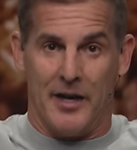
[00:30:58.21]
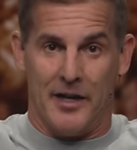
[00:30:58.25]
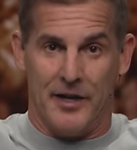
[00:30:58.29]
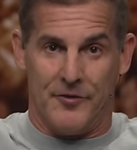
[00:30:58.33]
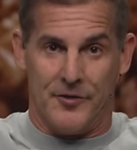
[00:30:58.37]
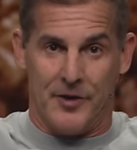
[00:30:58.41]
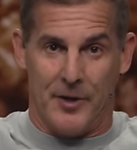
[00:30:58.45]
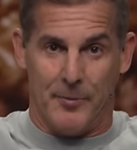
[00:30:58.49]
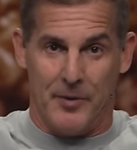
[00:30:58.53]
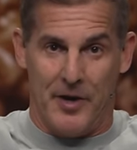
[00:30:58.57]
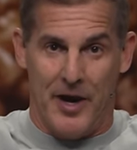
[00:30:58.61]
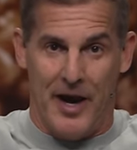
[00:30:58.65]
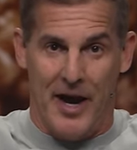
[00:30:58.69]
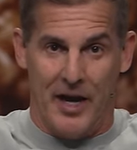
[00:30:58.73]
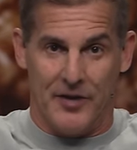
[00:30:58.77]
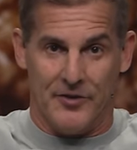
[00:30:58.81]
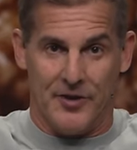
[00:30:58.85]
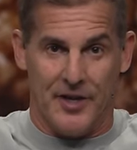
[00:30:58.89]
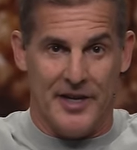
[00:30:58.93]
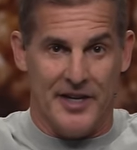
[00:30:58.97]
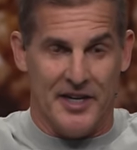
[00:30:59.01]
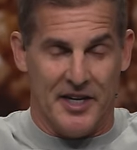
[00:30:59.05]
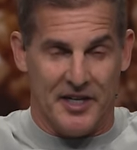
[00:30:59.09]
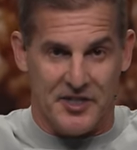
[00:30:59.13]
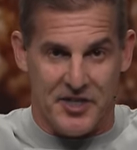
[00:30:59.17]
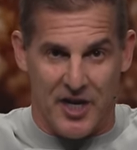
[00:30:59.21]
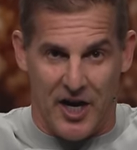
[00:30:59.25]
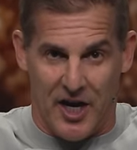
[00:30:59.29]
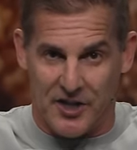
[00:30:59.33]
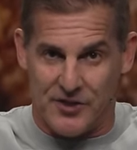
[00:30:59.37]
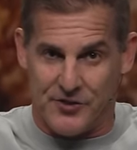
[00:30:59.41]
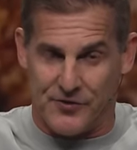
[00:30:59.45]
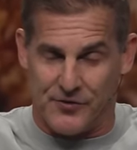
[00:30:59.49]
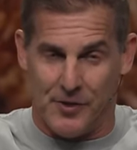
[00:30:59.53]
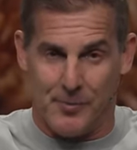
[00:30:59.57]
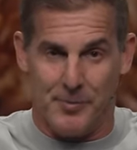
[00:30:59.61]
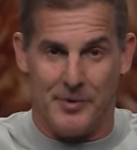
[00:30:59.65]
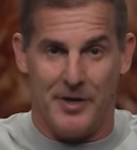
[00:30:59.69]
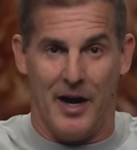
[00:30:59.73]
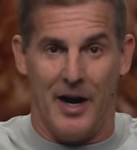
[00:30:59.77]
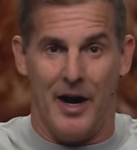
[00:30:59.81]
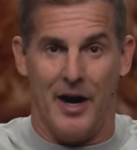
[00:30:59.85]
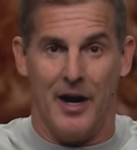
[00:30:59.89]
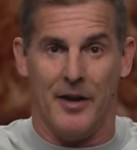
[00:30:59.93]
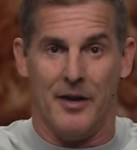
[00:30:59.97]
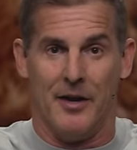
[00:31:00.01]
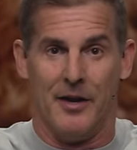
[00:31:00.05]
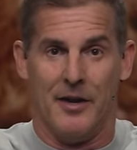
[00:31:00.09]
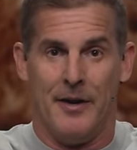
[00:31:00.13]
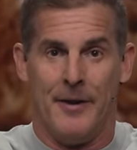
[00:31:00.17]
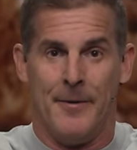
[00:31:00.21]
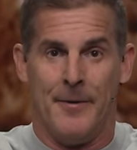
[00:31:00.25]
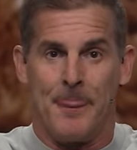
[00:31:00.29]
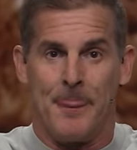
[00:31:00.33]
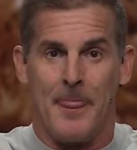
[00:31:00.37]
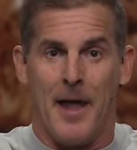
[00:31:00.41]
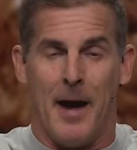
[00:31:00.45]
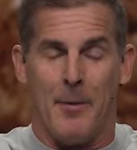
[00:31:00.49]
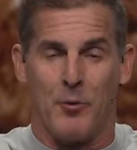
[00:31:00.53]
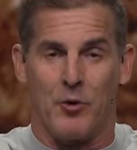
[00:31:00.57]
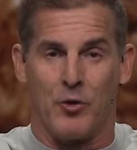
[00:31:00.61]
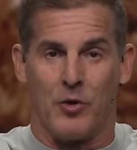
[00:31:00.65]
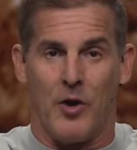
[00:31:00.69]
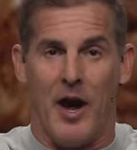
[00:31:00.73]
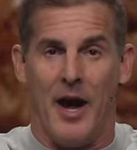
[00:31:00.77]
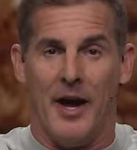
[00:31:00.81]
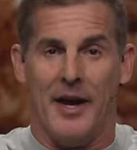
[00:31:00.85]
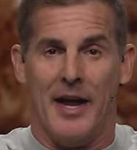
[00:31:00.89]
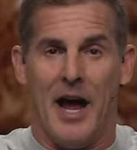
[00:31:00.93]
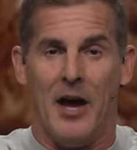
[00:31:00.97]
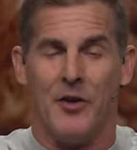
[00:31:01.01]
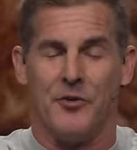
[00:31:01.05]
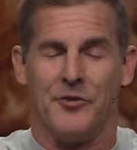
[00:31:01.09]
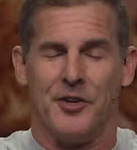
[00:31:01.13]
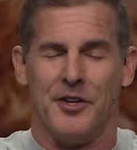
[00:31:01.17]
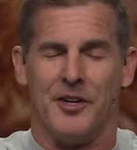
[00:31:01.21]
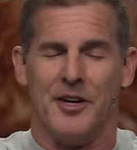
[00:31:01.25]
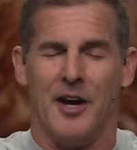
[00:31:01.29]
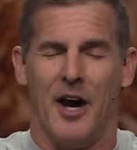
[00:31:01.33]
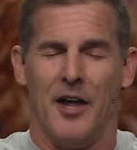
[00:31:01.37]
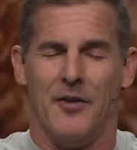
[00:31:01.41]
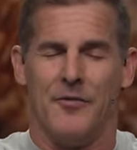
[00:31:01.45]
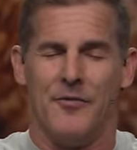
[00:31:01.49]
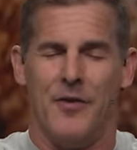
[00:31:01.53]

Lift up your hands. I need a touch from God. I'm crying out to God.